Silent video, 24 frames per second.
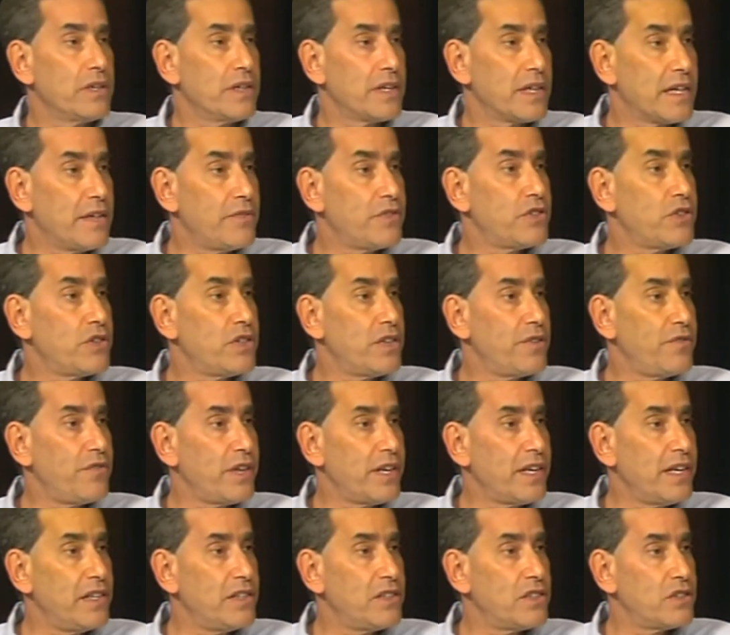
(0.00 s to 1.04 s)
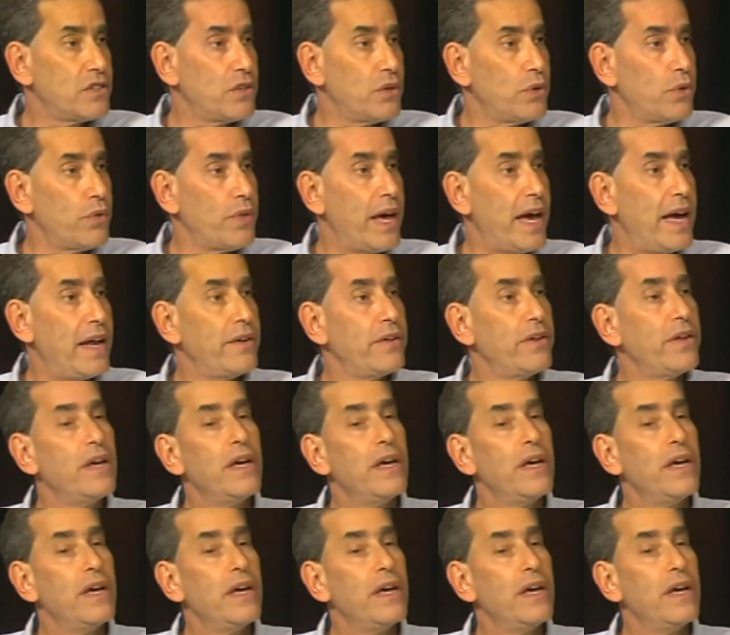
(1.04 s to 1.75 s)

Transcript: gift certificates so that